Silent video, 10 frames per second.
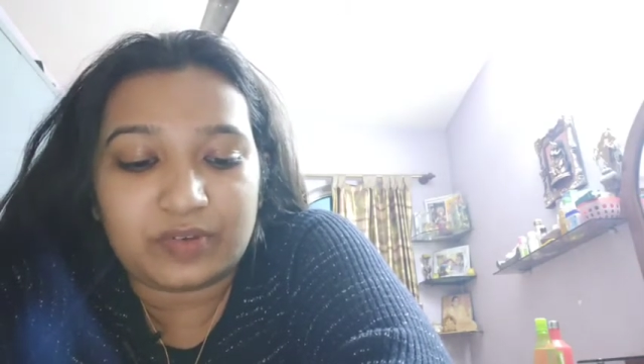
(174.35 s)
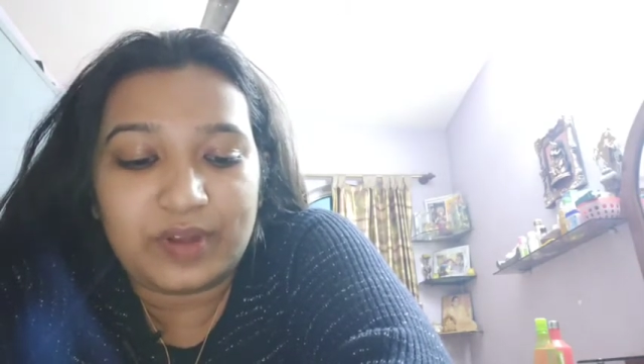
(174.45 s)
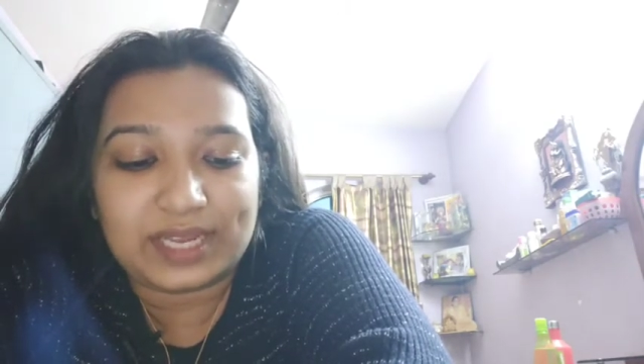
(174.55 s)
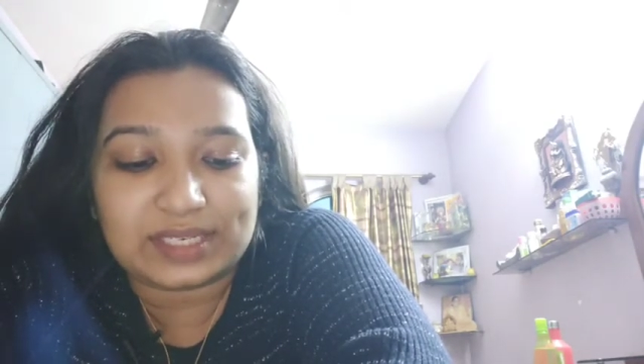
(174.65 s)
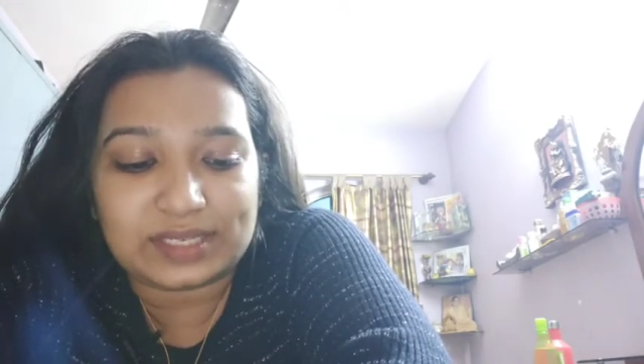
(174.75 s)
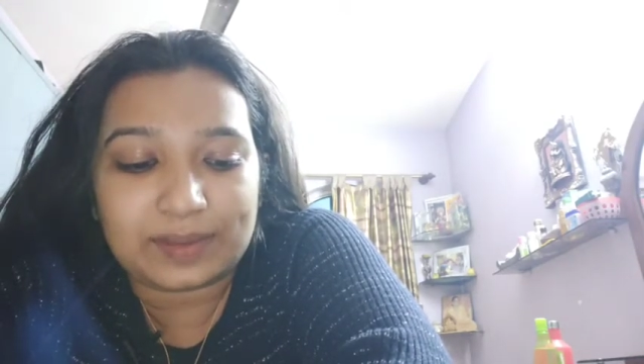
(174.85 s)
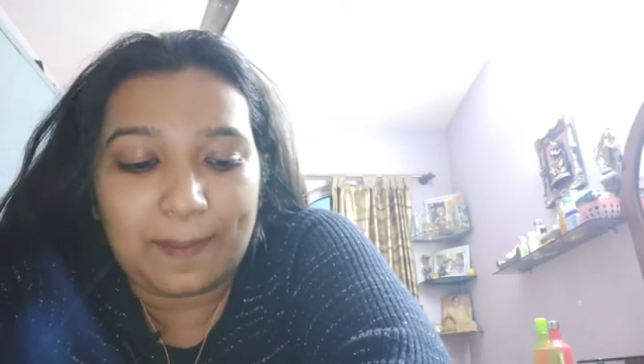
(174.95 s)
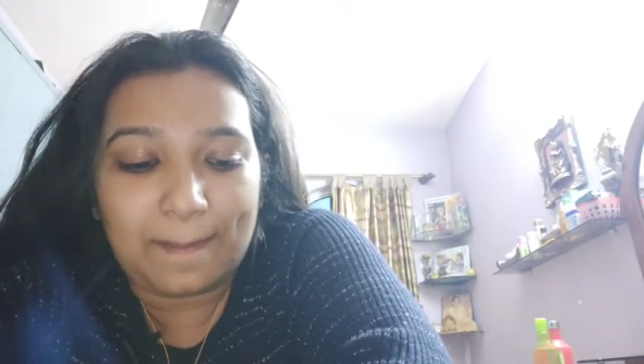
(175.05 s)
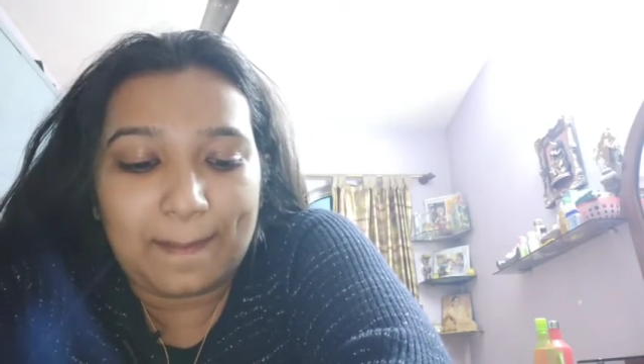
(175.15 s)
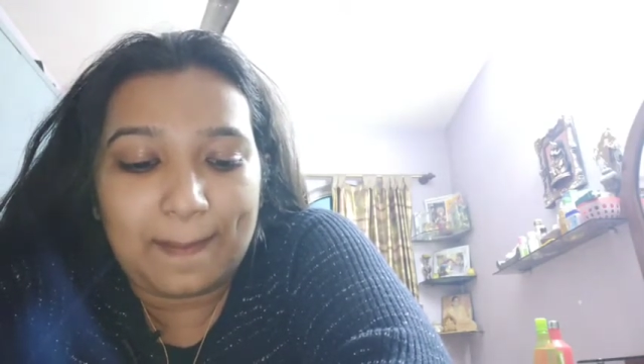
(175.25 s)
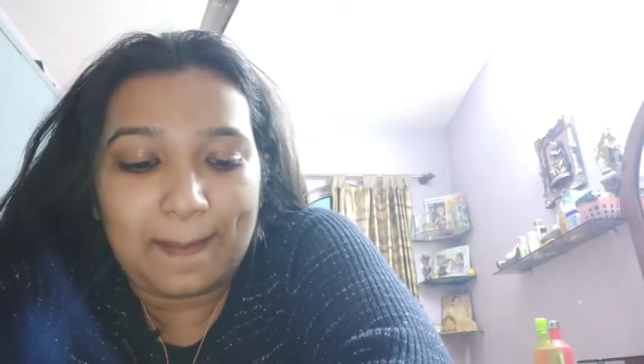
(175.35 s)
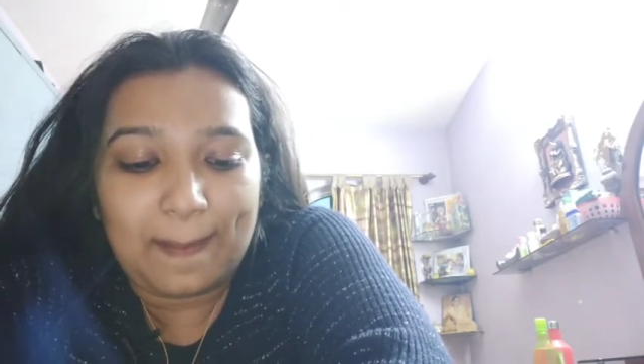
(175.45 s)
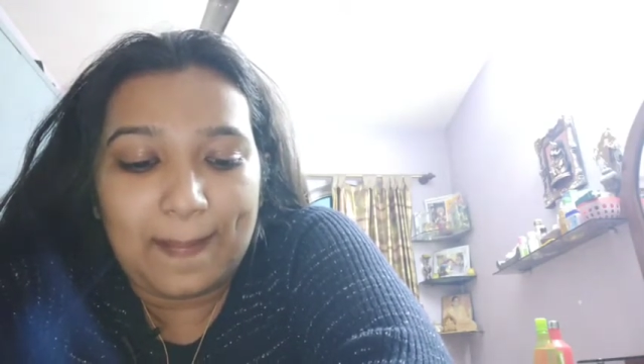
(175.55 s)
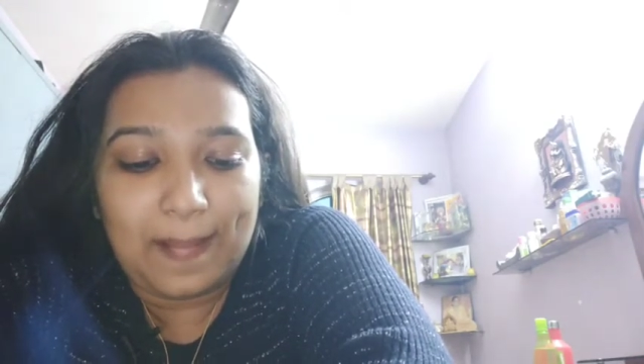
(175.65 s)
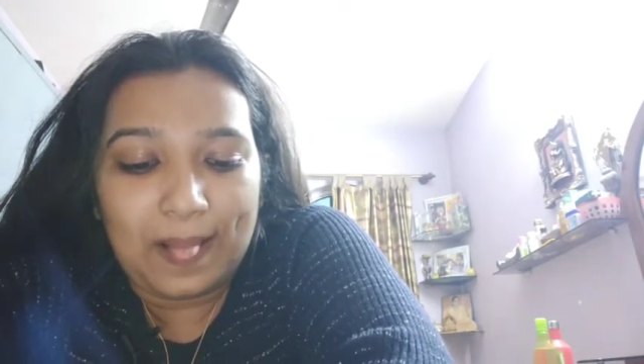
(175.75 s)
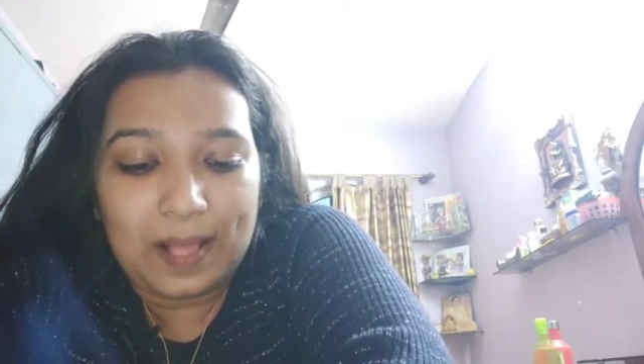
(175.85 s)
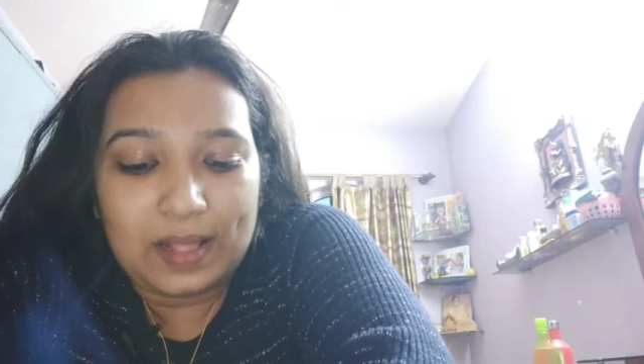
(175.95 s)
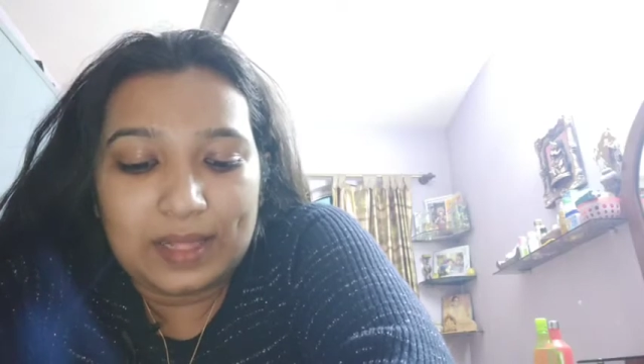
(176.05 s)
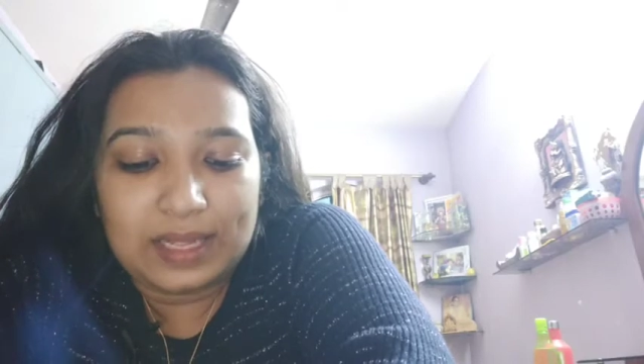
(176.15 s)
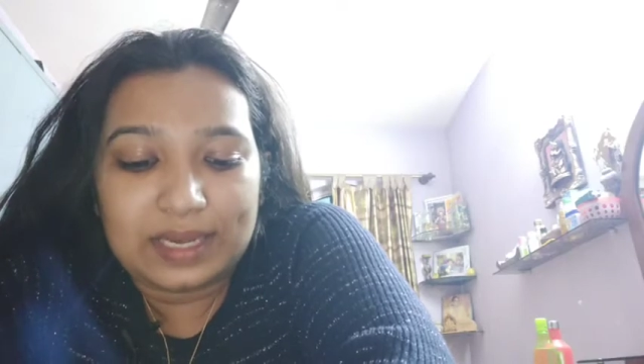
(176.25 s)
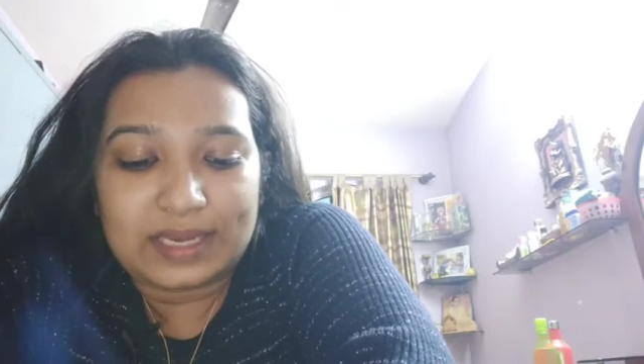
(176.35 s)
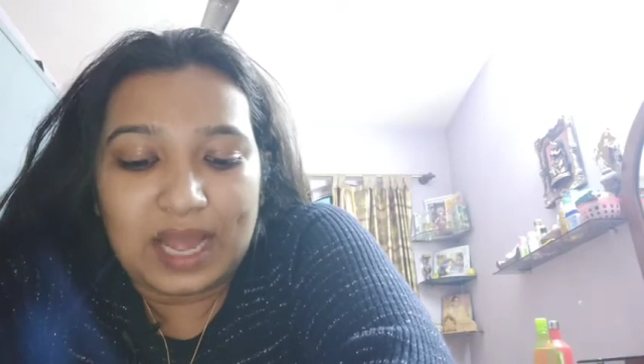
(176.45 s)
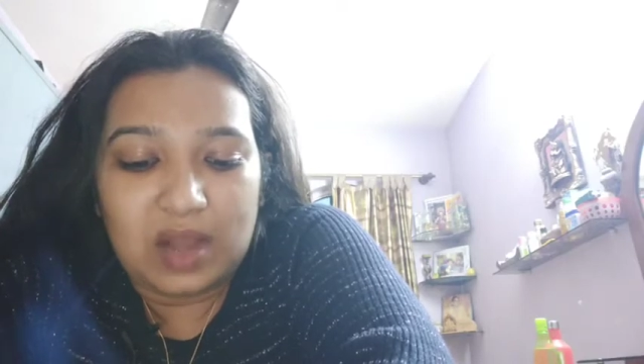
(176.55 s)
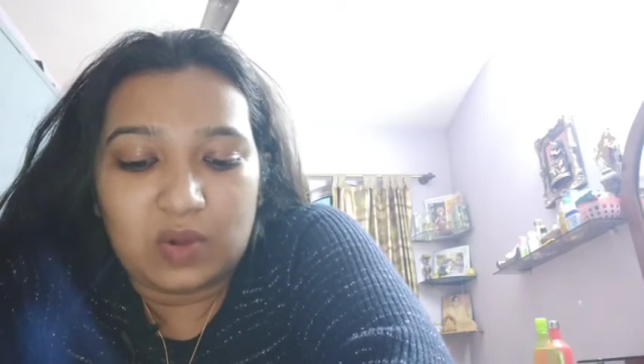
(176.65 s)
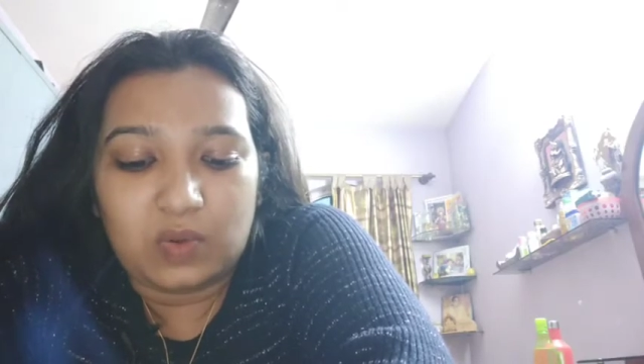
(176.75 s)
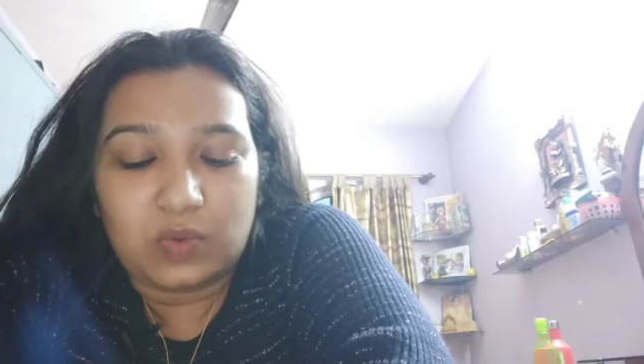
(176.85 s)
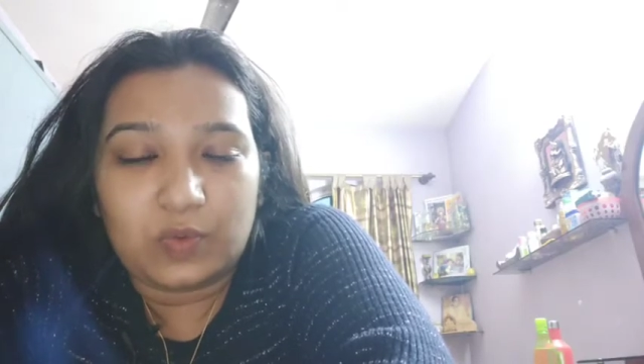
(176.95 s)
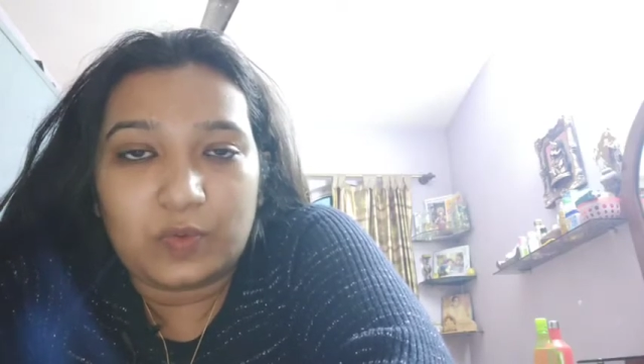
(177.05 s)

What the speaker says: Right. Now,